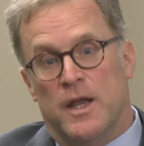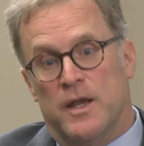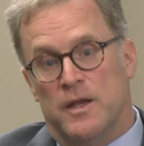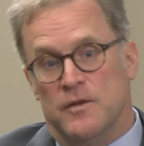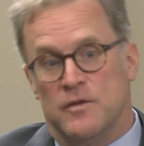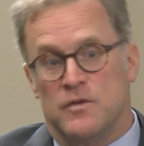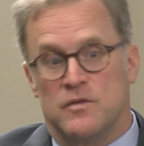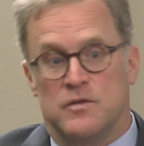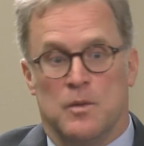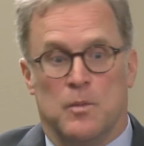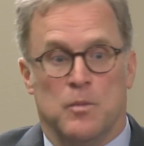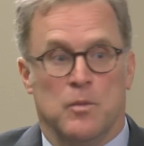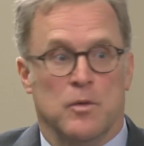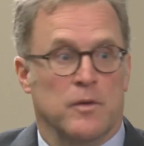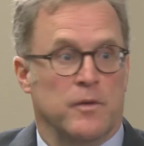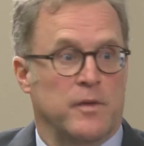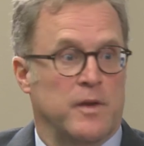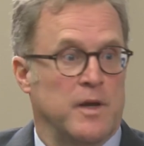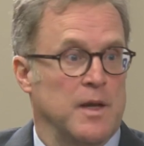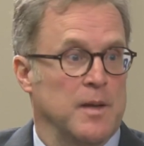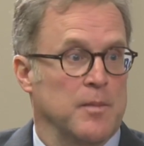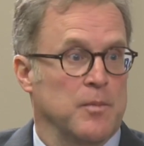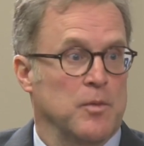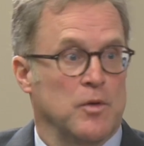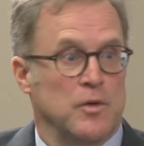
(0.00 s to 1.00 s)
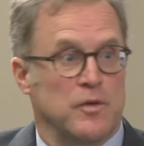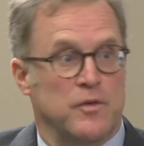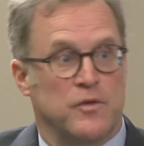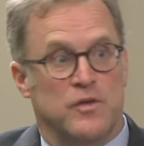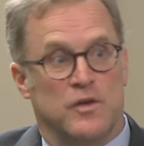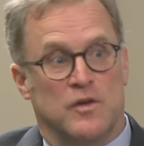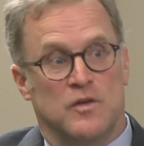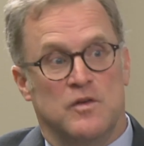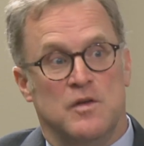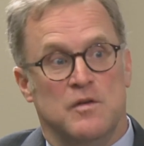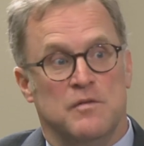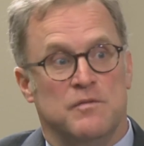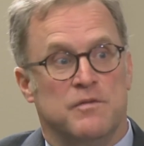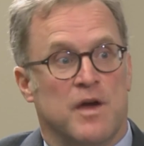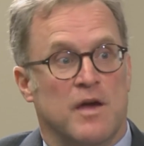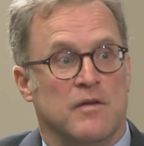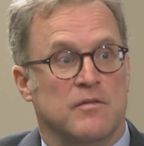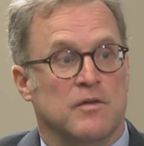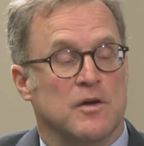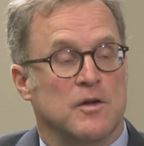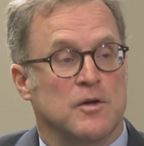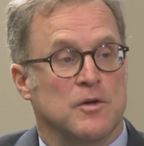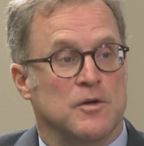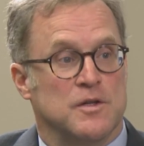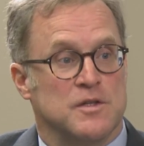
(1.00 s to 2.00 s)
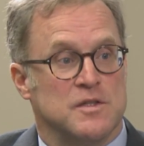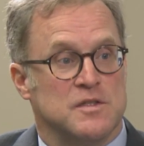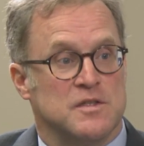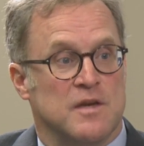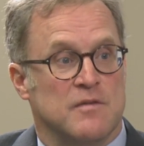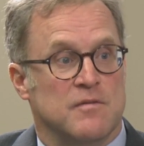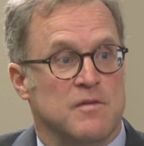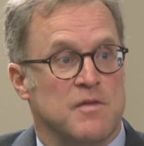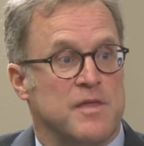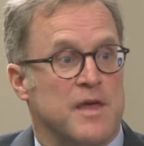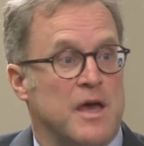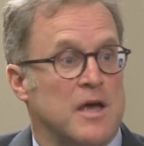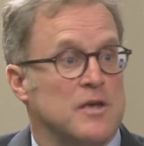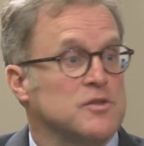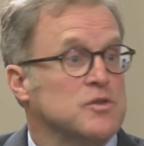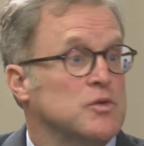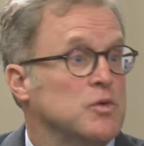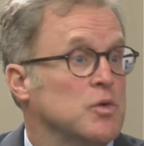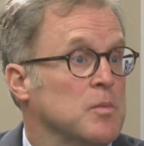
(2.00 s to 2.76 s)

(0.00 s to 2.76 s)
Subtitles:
it's somewhere in the neighborhood 6,500 to 7,000,